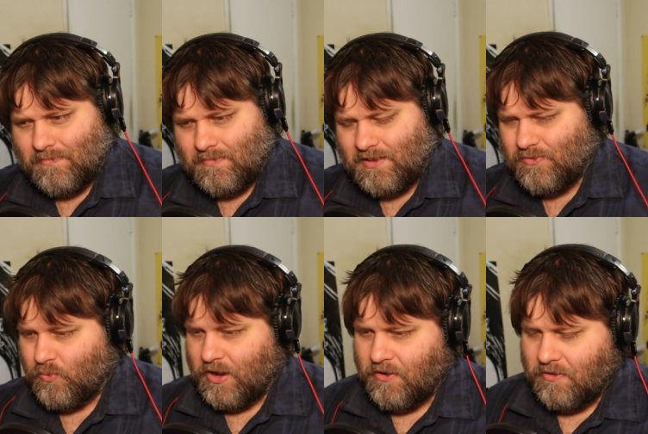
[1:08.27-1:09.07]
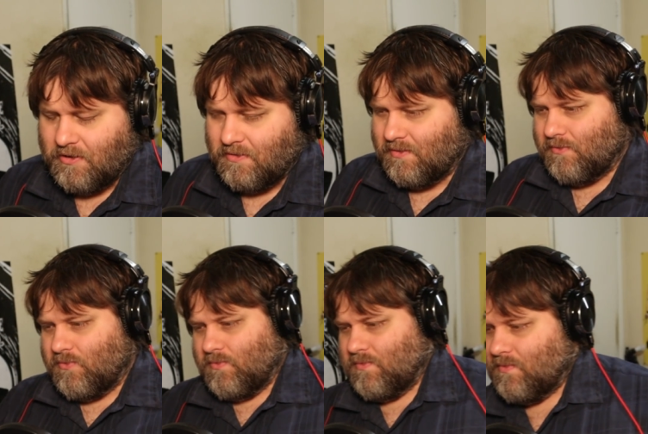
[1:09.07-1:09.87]
That's weird.
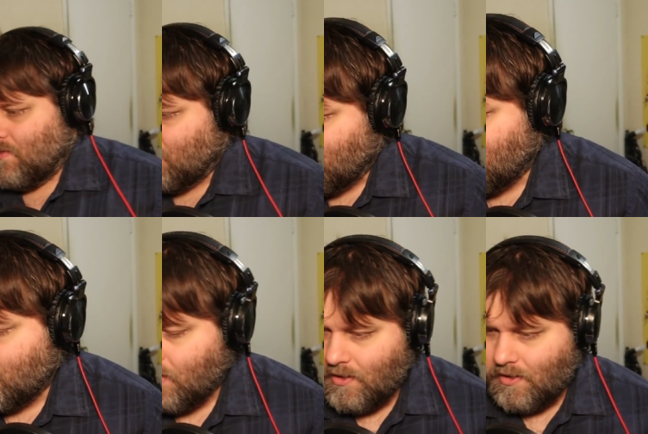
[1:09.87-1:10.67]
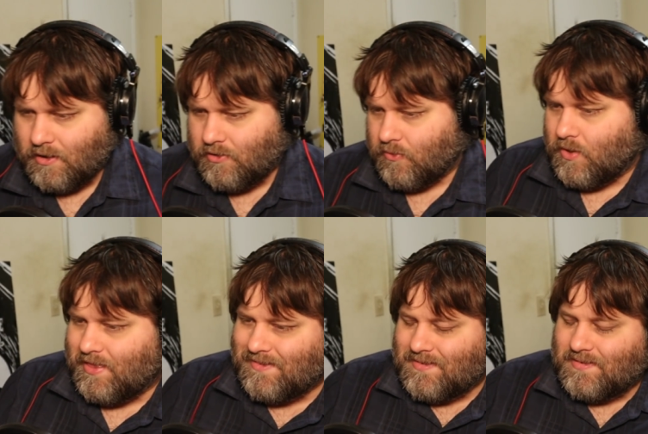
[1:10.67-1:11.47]
I don't know what.
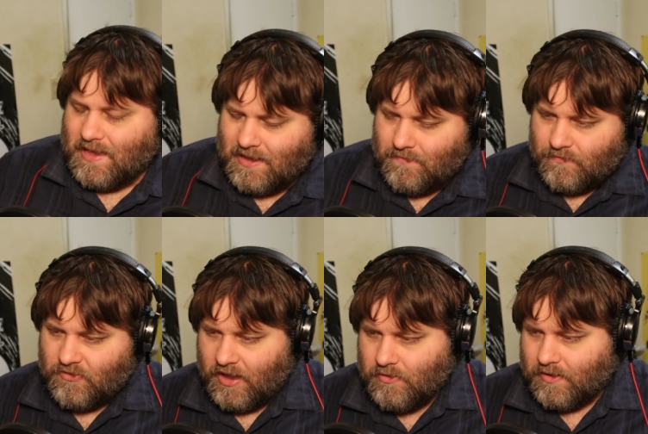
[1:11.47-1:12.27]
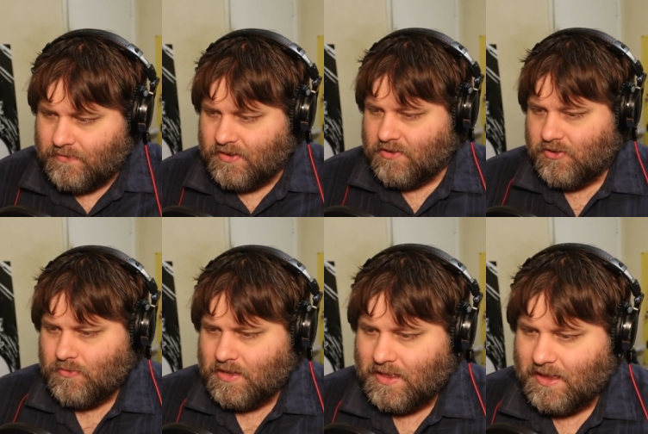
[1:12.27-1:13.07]
That's the second channel I've seen
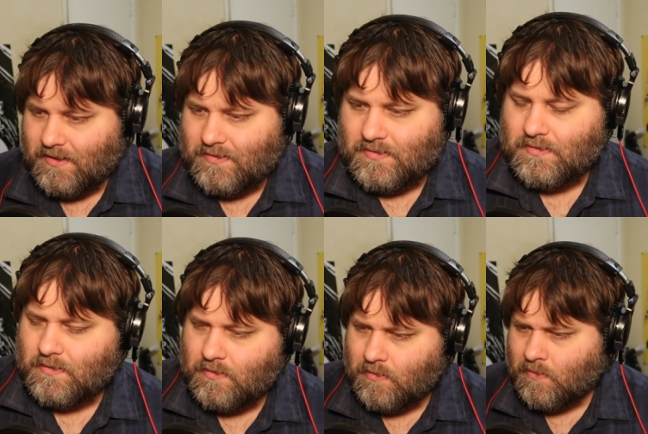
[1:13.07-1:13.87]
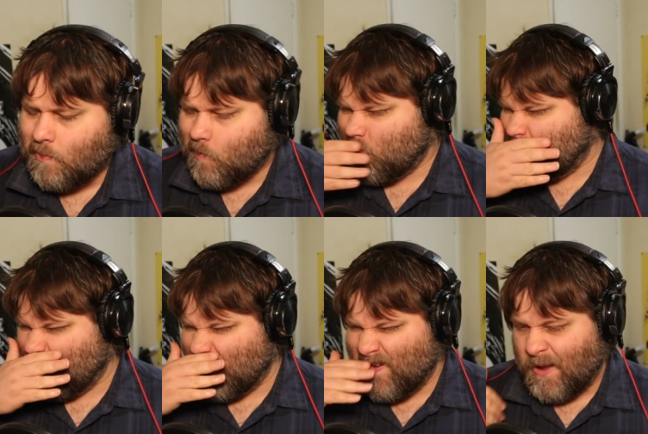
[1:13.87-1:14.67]
doing this.
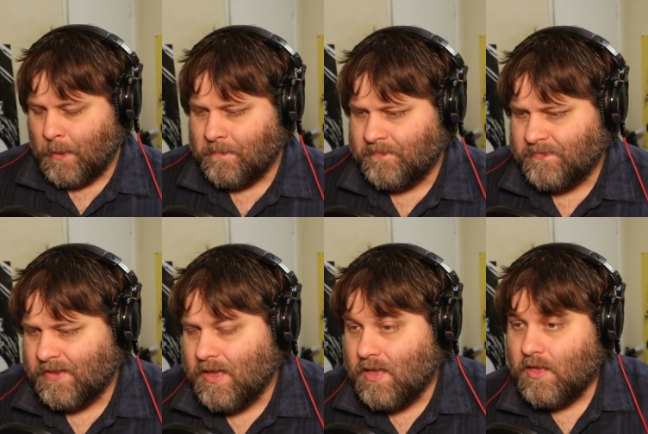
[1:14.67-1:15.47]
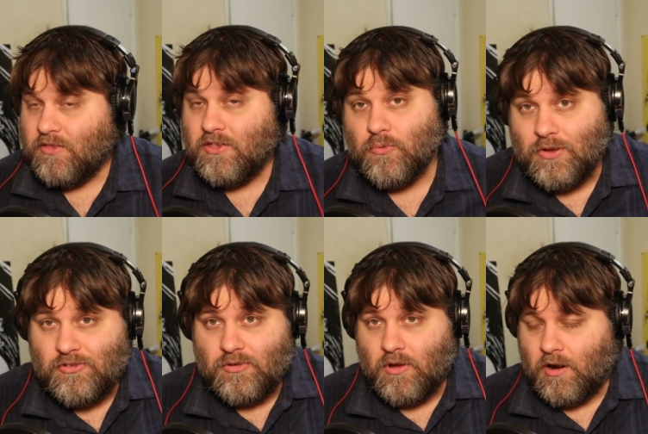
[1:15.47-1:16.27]
Huh the
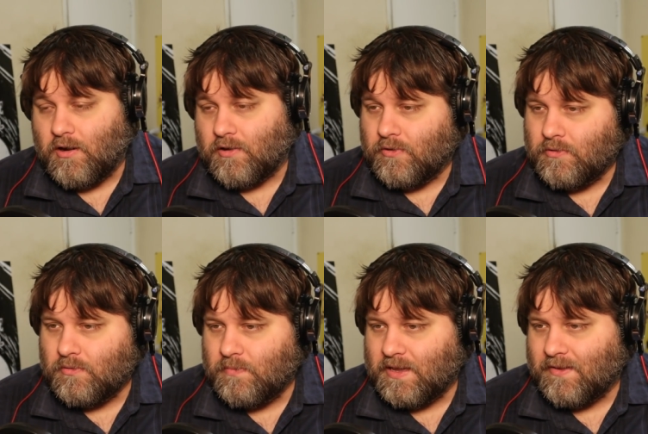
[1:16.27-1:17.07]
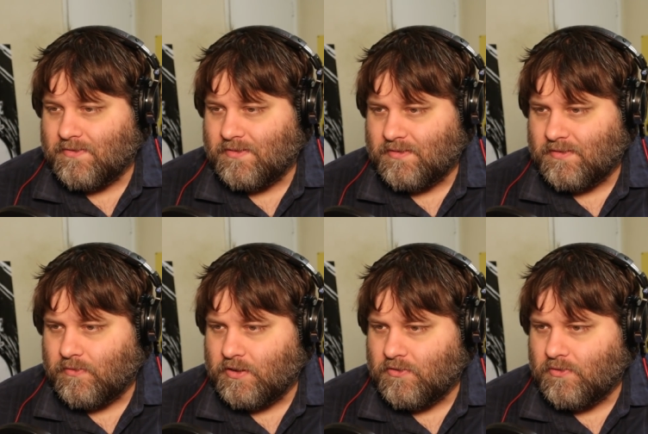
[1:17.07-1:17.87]
original article because this is
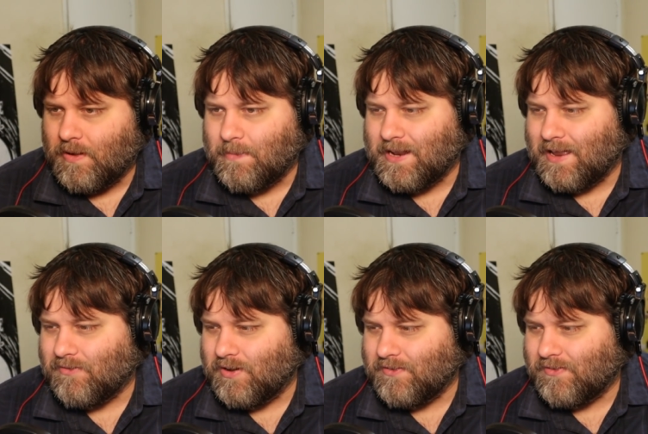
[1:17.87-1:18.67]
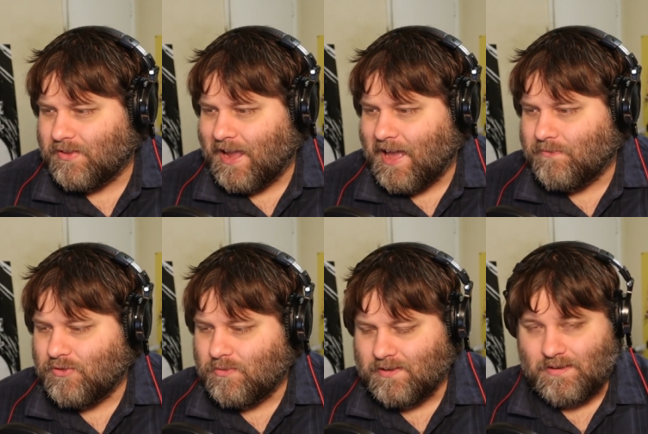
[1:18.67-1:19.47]
going to I mean I don't necessarily have
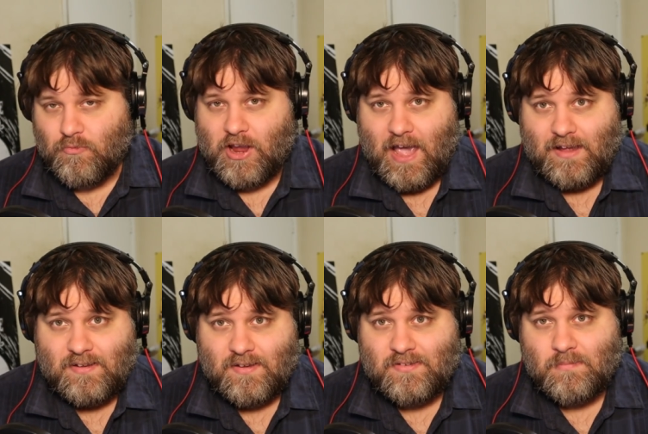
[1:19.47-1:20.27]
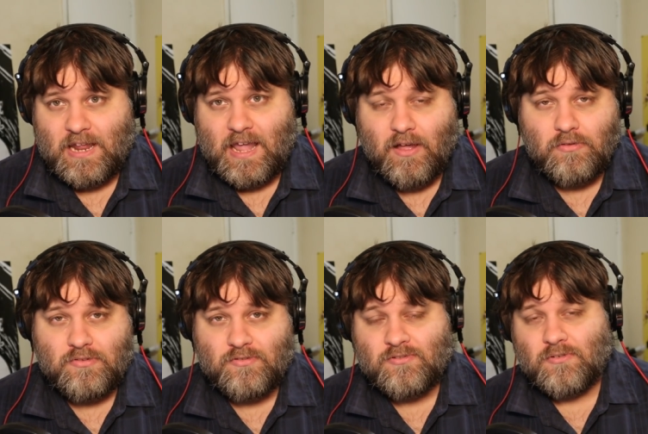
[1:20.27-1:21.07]
to because I'm reacting to somebody
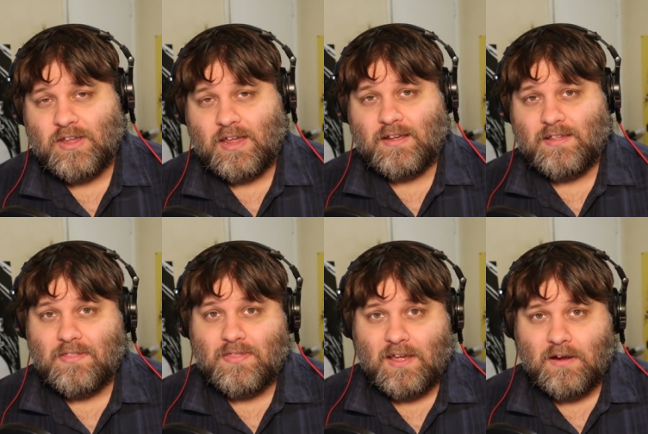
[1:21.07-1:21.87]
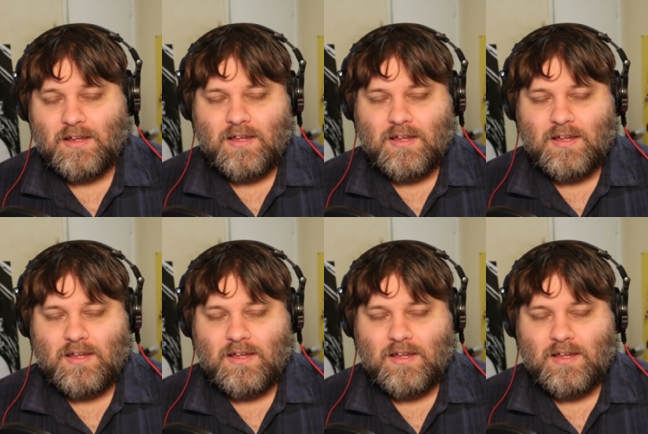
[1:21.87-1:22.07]
else so technically there